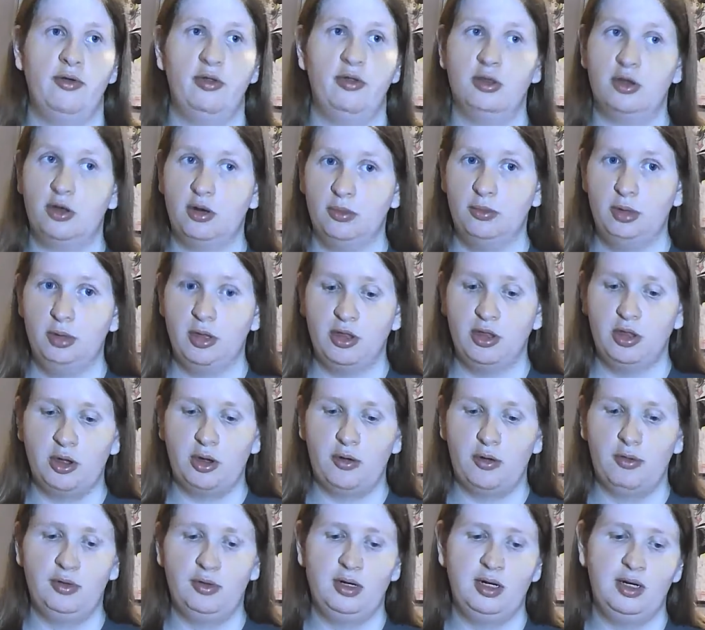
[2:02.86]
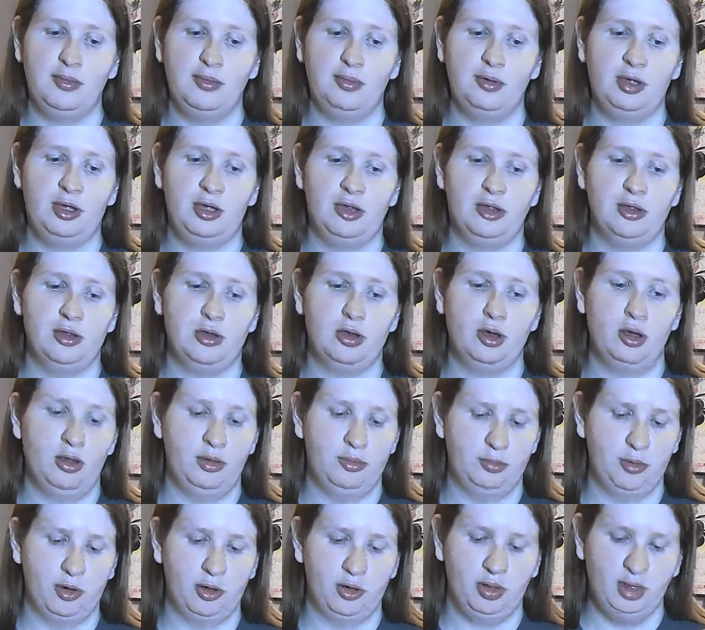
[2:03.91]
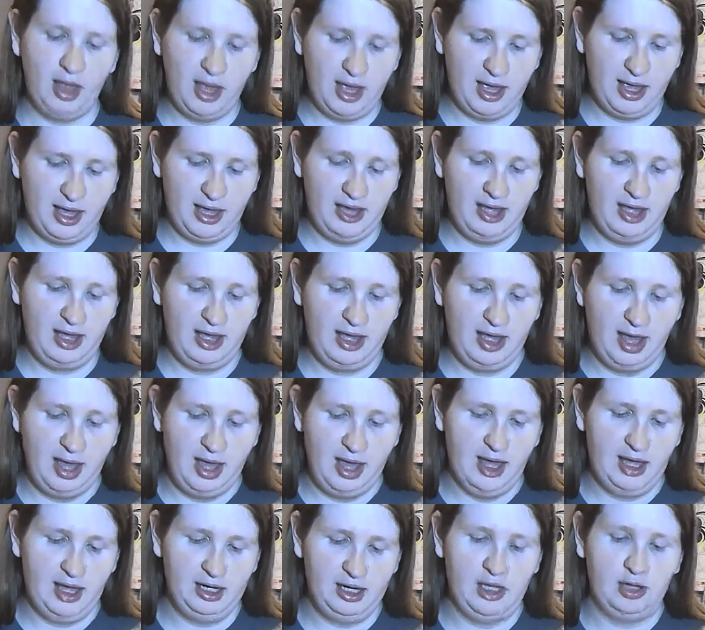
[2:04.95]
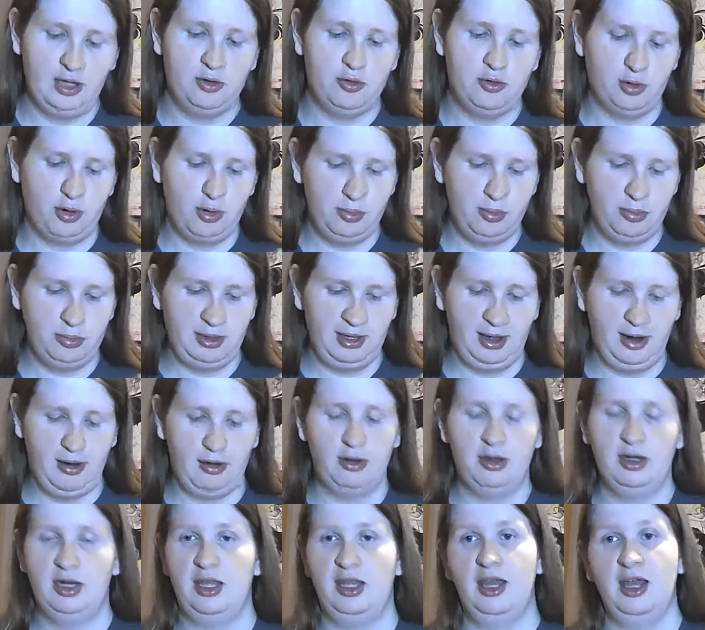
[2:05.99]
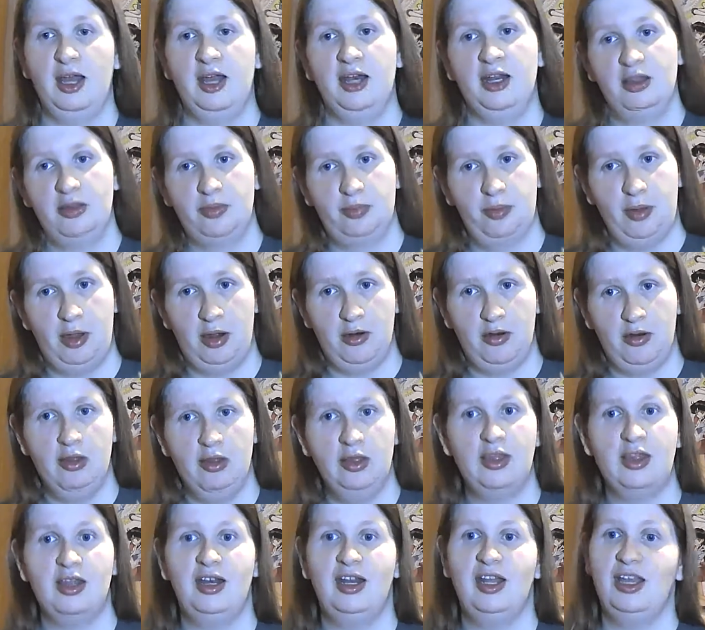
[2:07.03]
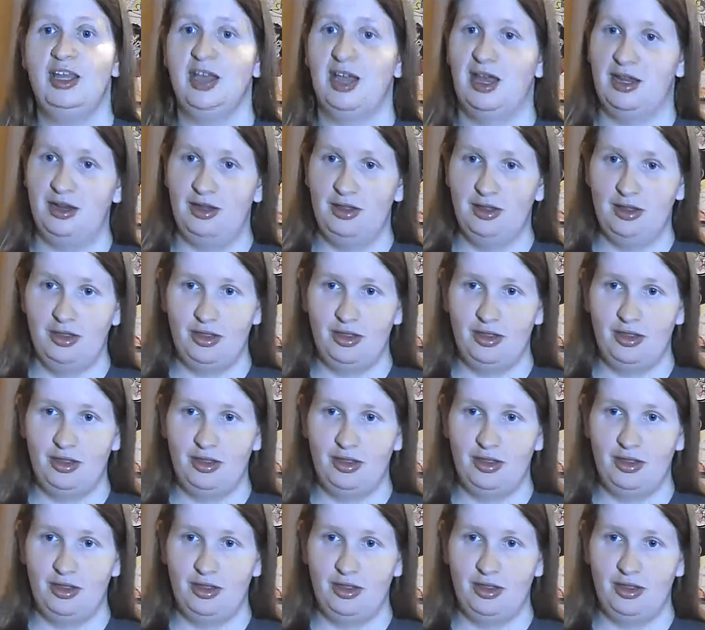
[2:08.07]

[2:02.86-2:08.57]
internment zone, in a place called Marley, and he grew up there, and he had his parents, and he had his